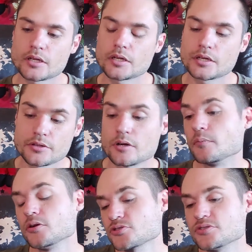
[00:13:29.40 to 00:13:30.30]
uh, your
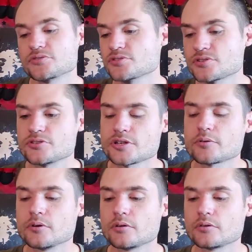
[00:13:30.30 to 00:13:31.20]
emotions just in
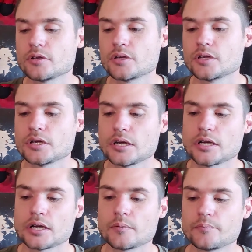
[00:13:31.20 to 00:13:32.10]
general.
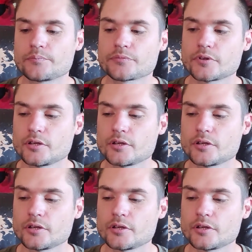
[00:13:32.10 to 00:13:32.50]
Um,